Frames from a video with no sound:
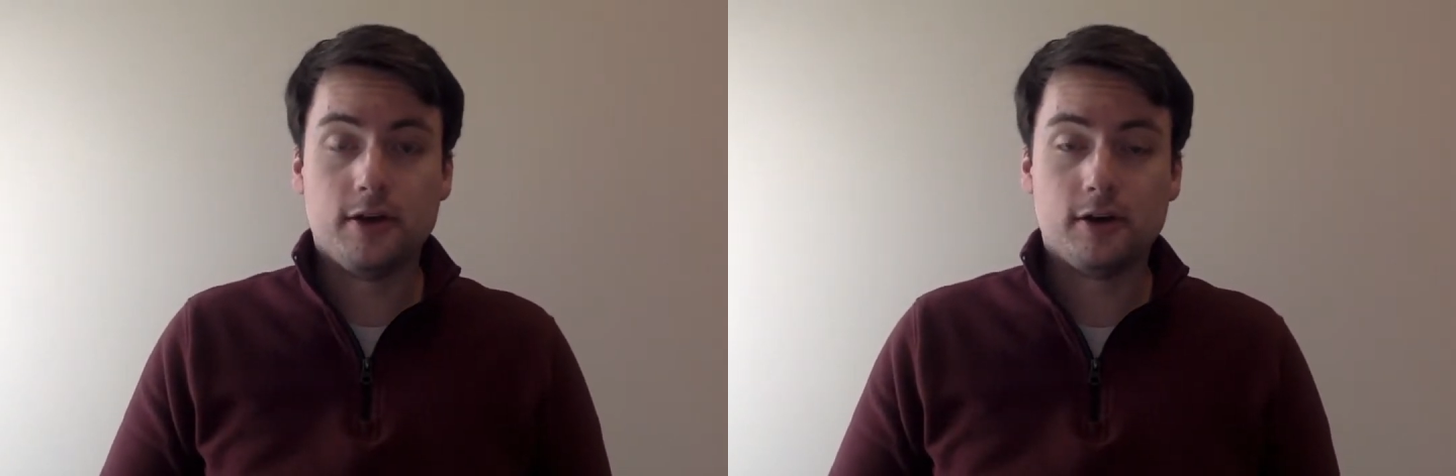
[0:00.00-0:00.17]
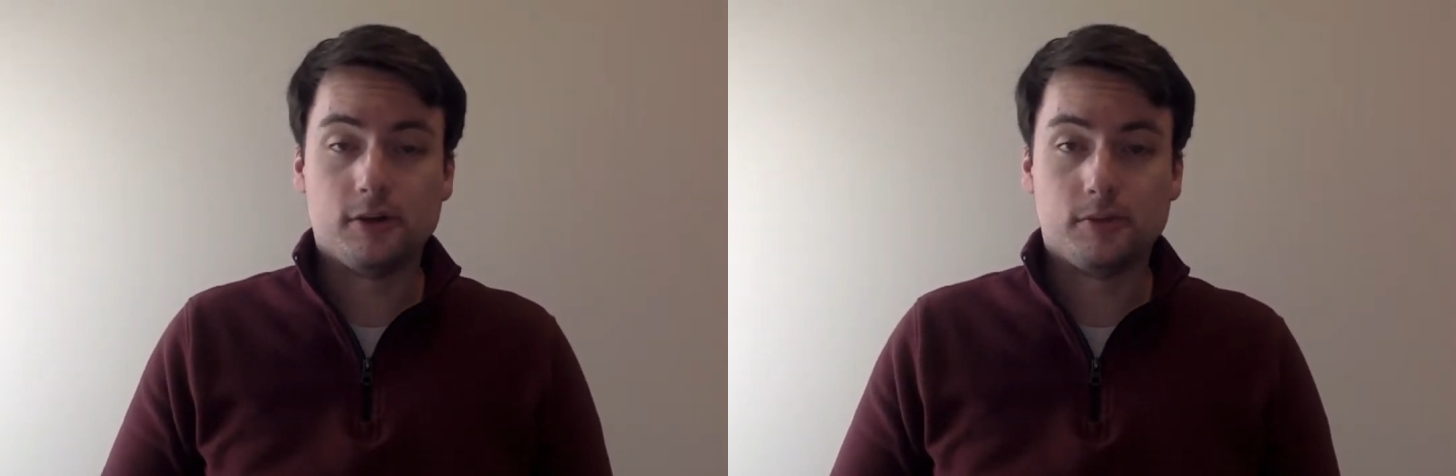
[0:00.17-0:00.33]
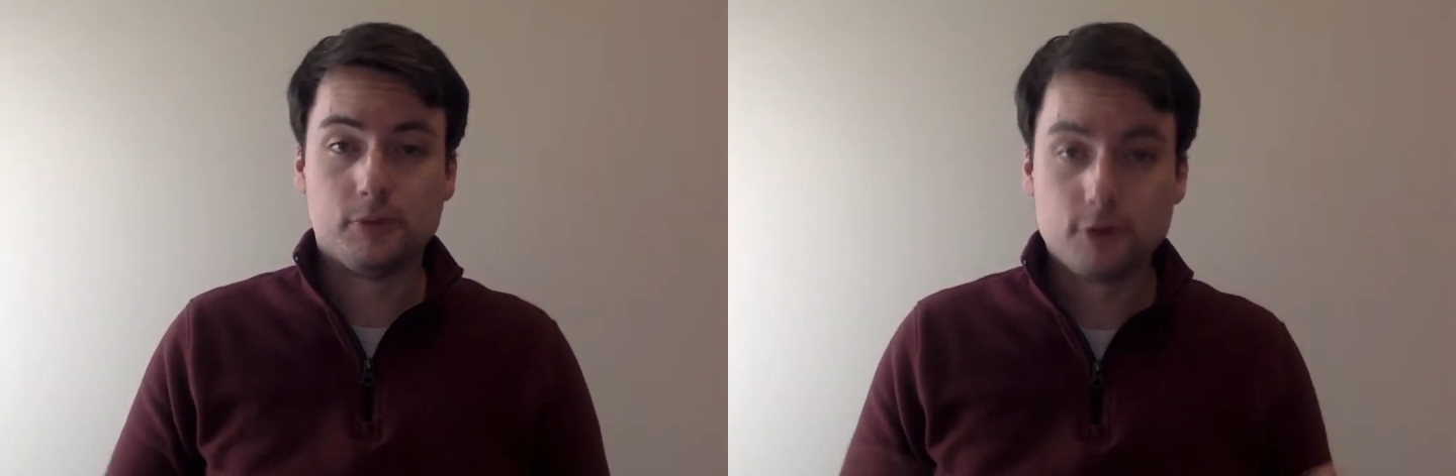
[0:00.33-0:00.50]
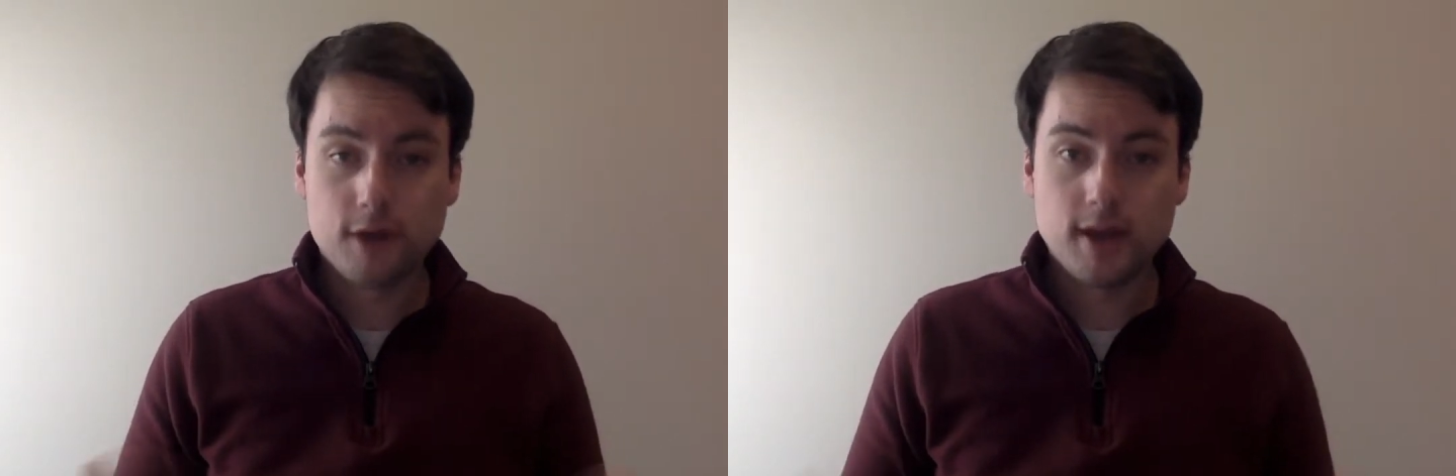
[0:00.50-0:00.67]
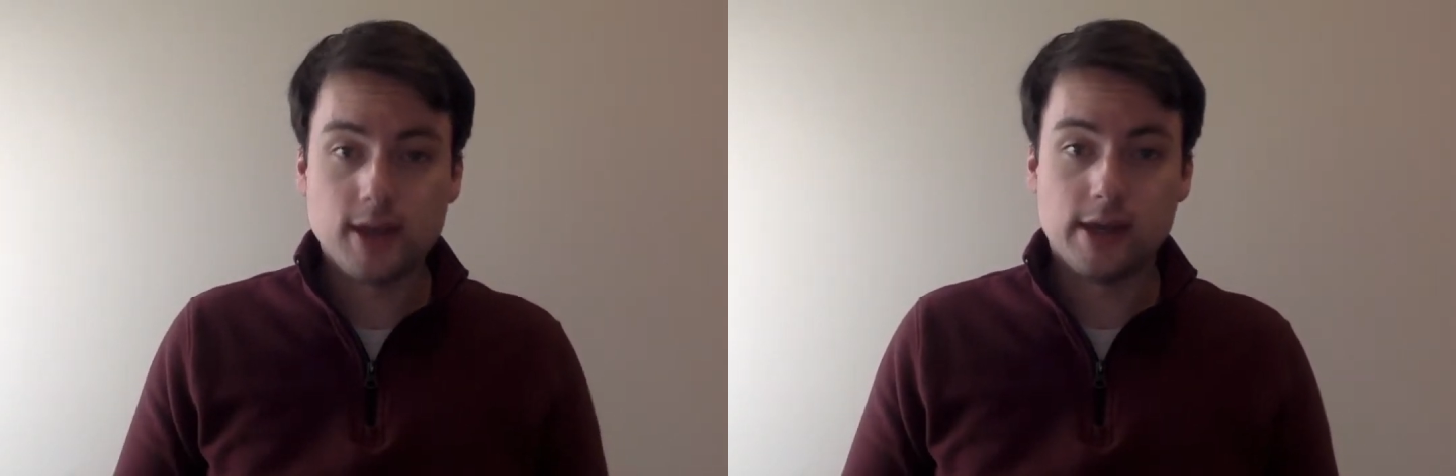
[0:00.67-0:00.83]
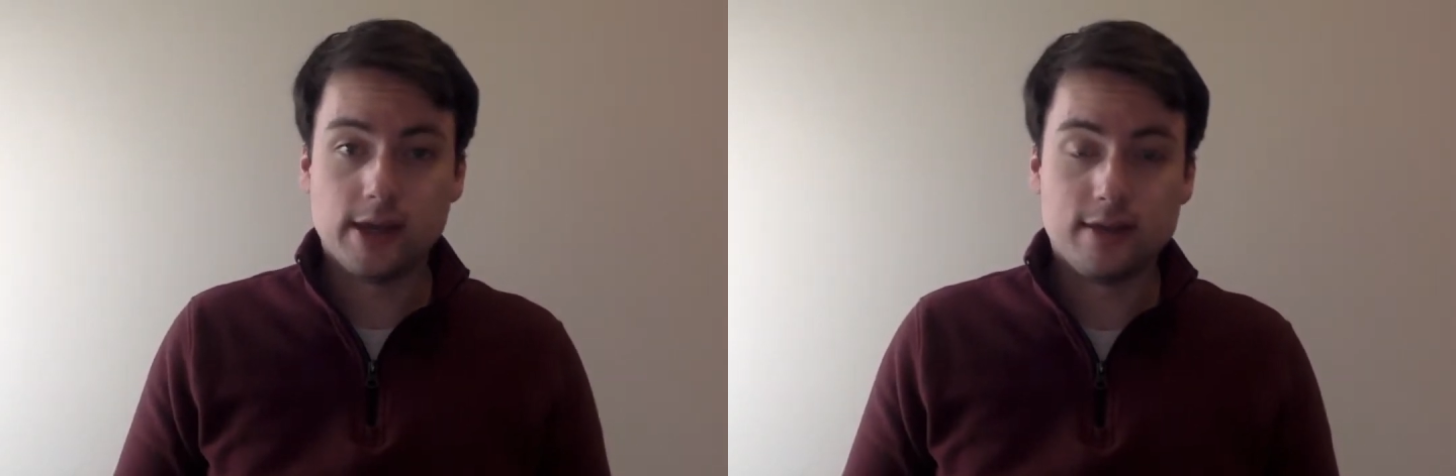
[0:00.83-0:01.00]
are
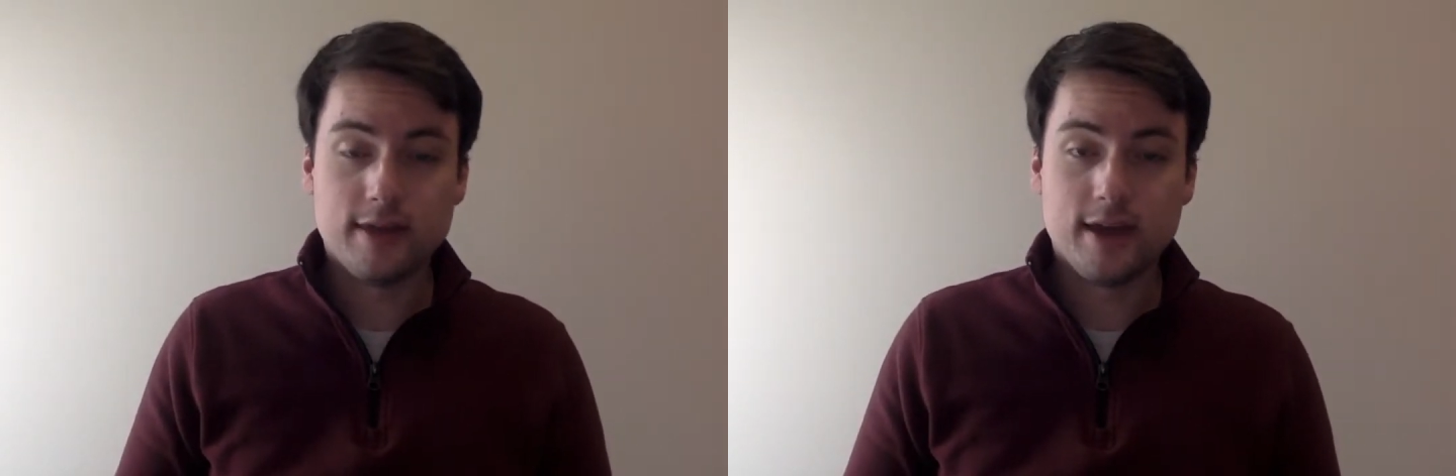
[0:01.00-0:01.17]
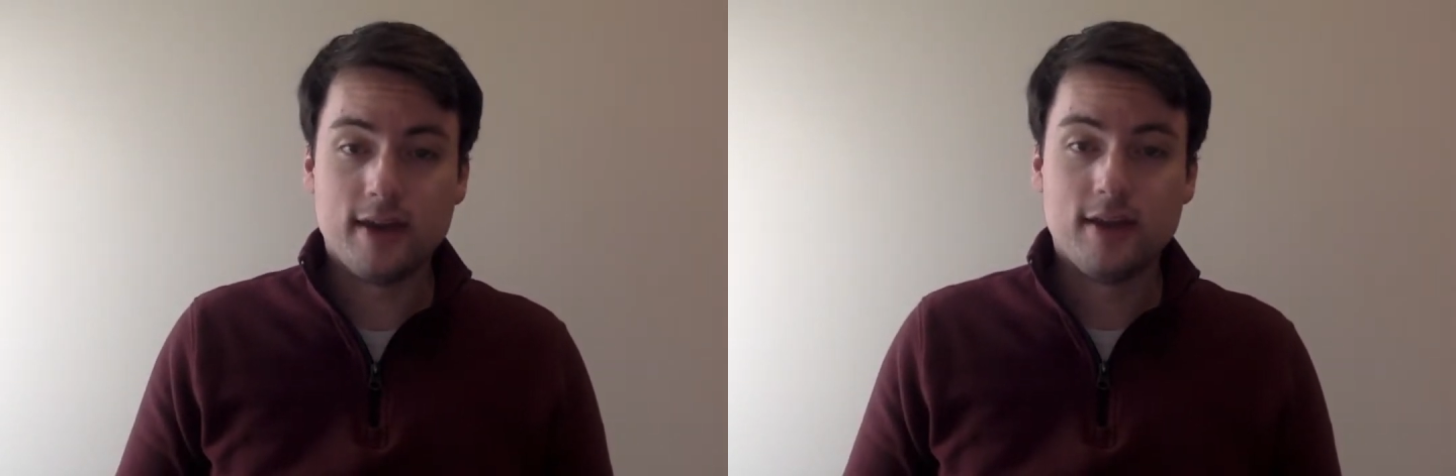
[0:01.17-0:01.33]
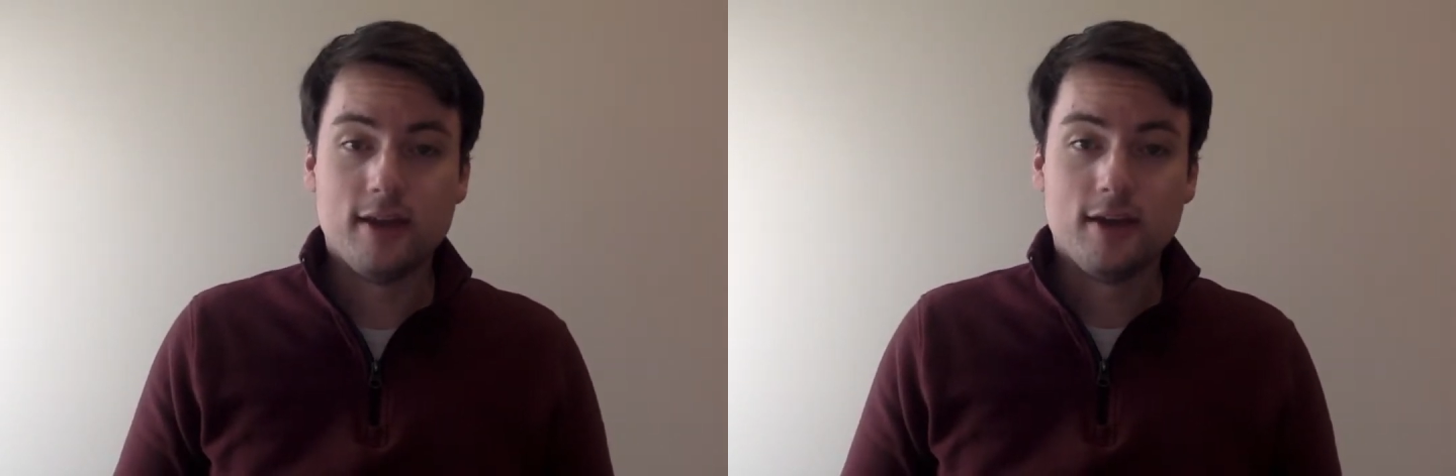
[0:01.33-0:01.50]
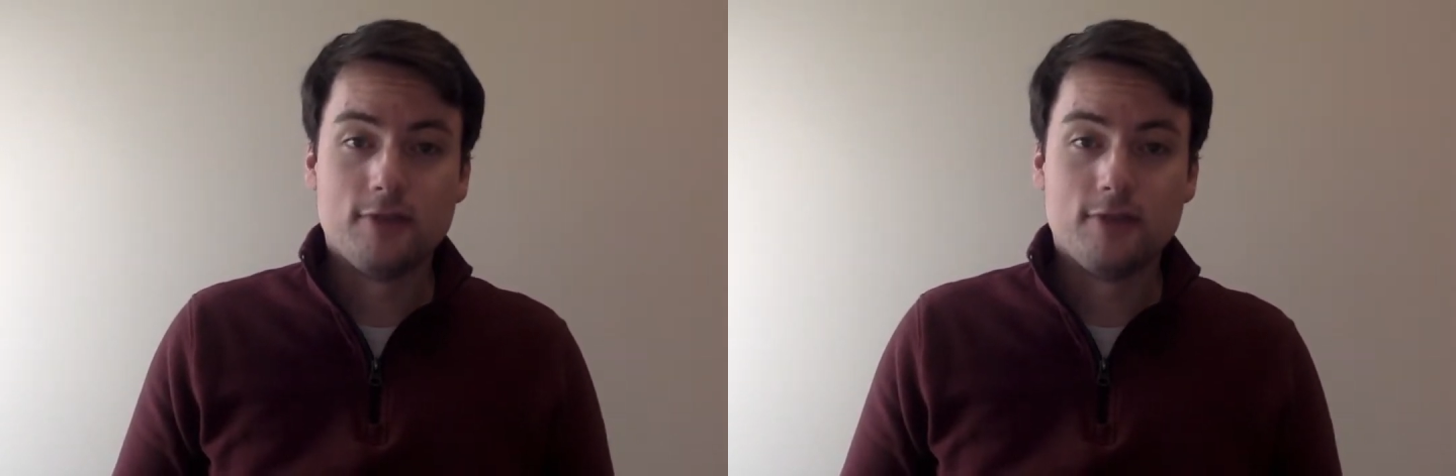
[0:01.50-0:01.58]
praying that